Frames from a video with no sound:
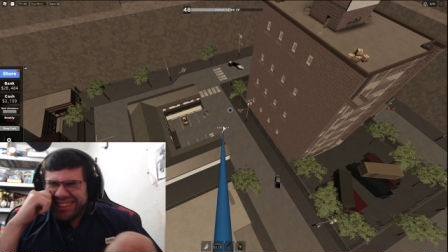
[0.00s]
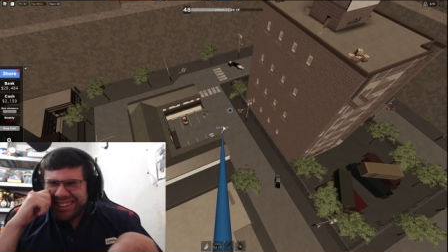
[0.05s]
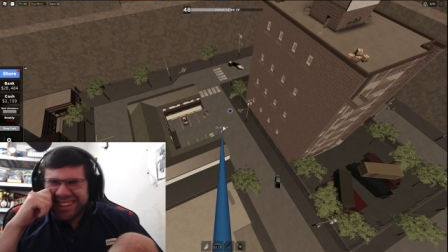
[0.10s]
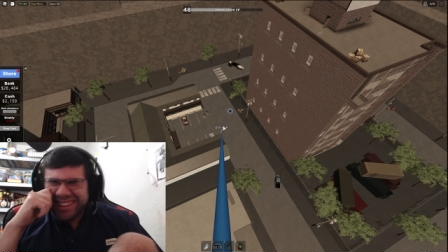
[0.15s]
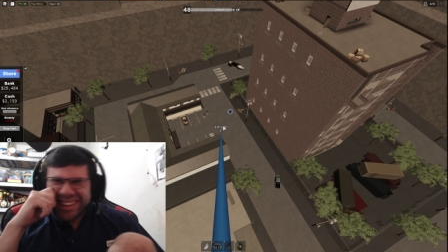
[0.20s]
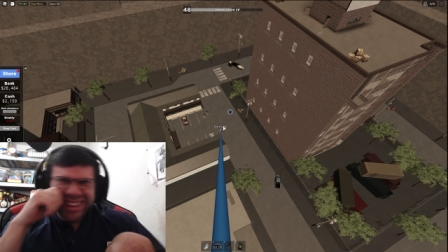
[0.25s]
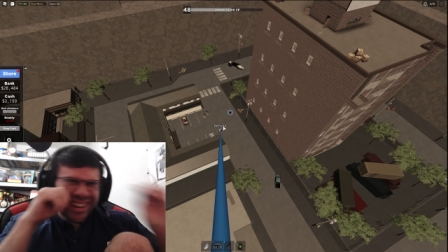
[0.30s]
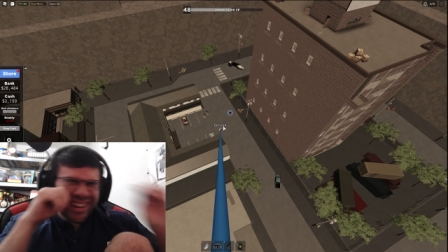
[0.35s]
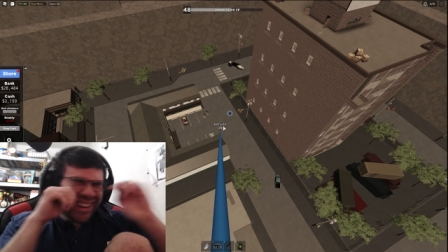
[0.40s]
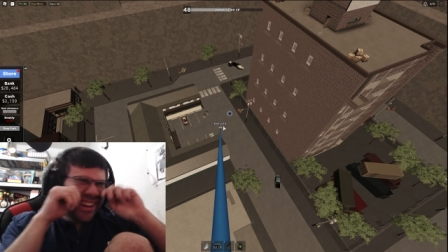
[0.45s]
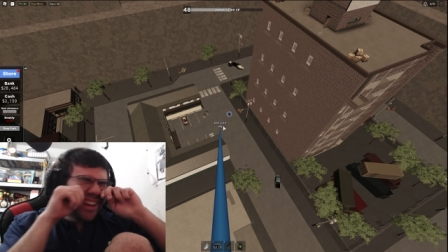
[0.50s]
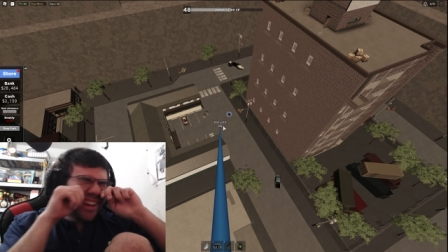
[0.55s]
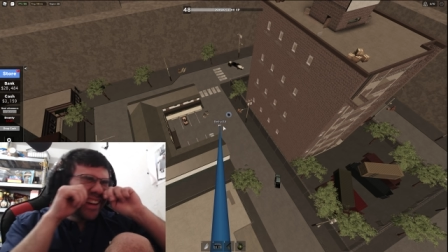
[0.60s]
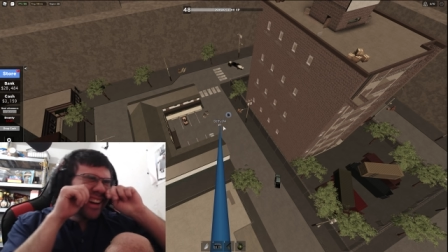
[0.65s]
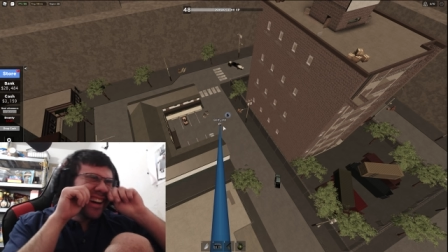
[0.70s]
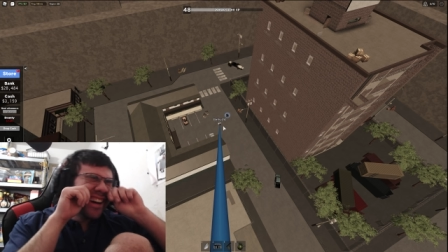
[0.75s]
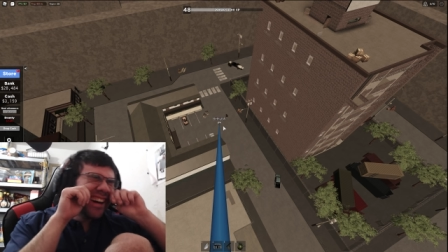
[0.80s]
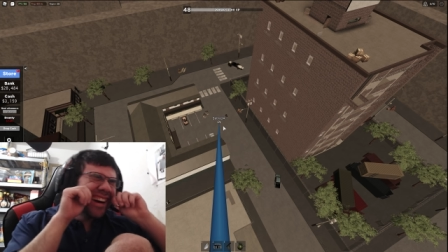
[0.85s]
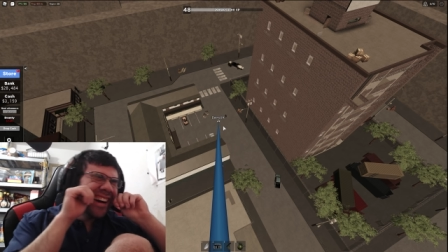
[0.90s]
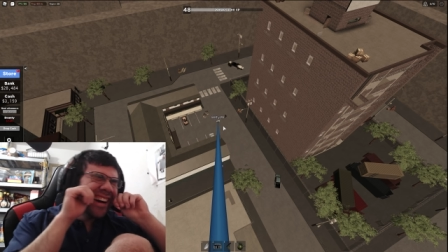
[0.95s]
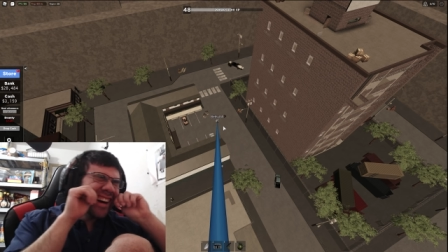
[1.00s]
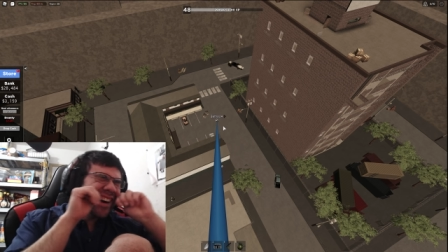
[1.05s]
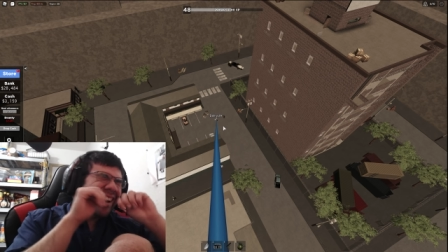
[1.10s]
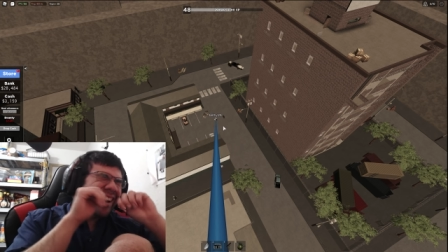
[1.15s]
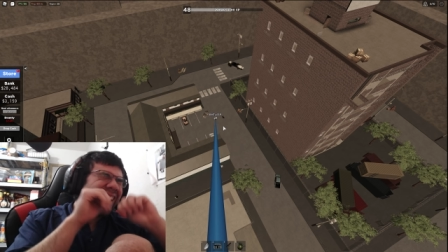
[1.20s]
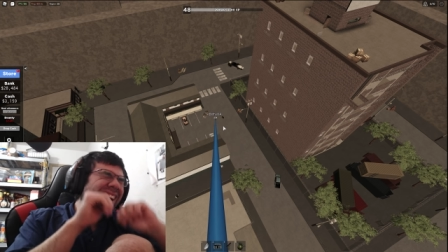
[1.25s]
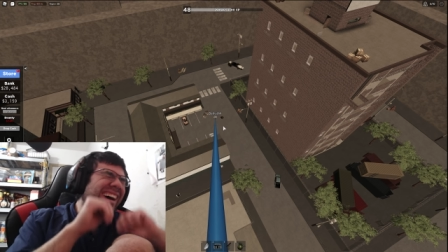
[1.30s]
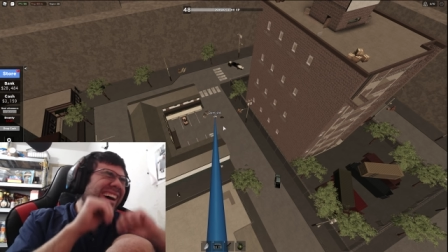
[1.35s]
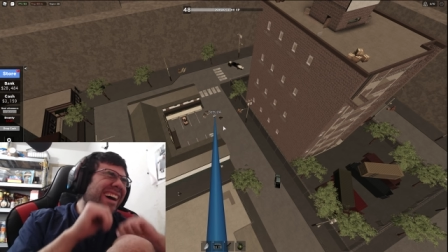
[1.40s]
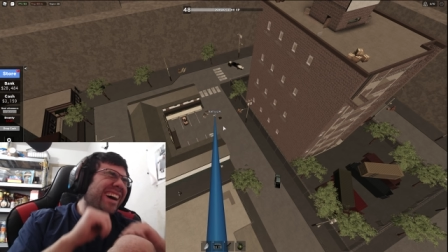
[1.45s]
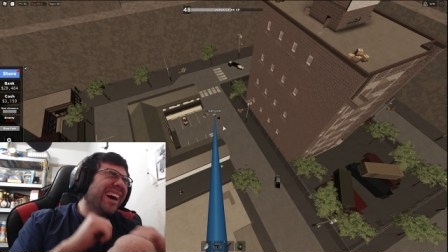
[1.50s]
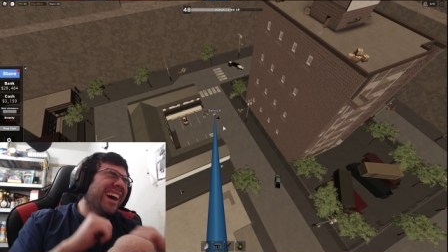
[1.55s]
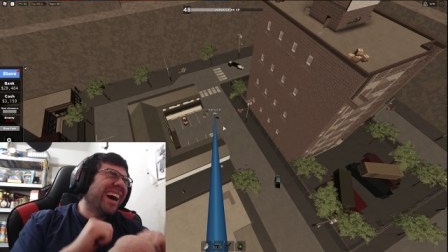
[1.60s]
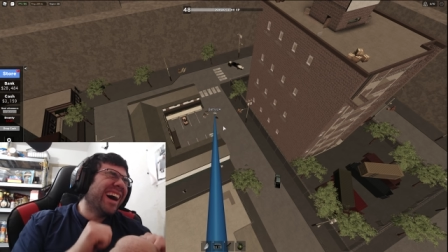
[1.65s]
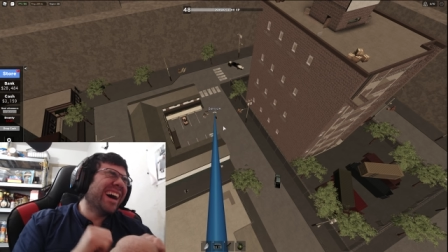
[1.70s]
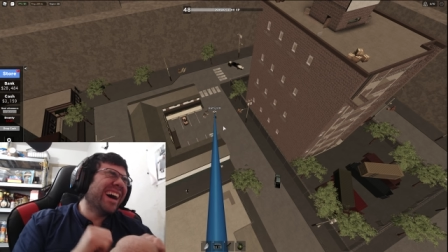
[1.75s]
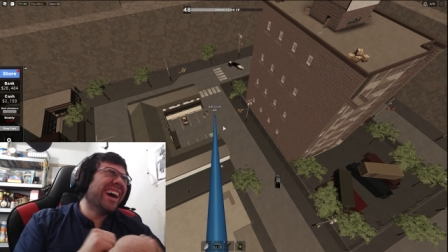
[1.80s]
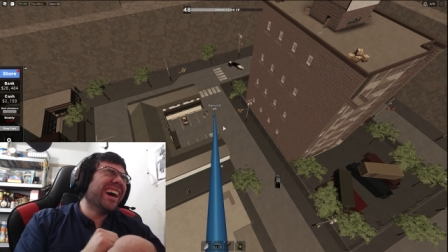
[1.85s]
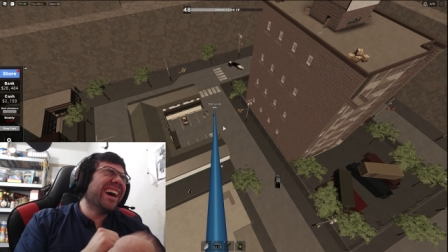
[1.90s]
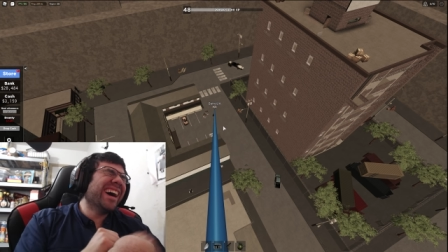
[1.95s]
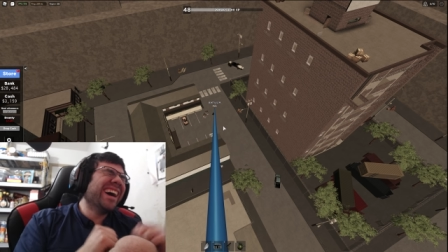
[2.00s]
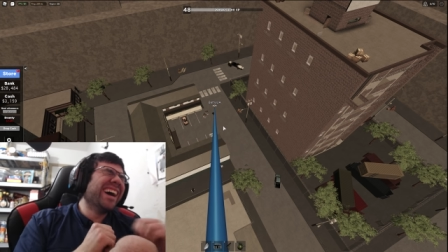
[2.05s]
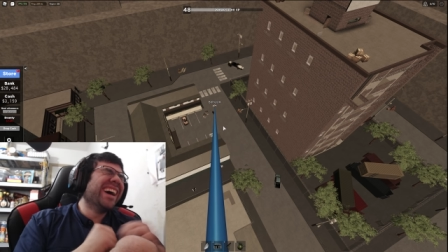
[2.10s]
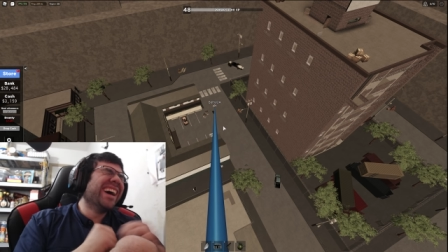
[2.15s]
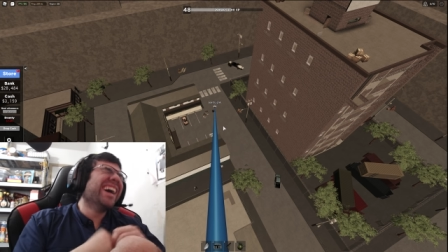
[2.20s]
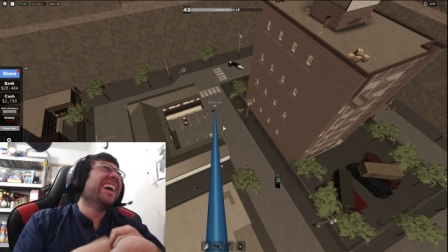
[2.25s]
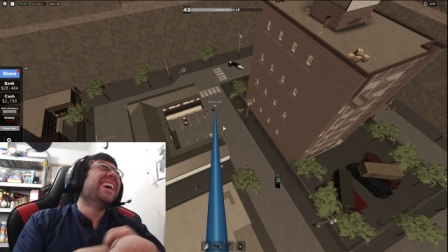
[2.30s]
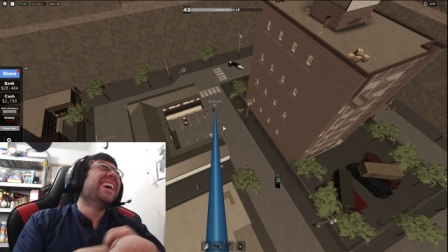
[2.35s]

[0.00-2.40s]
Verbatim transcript: because last time it uh it fell on top of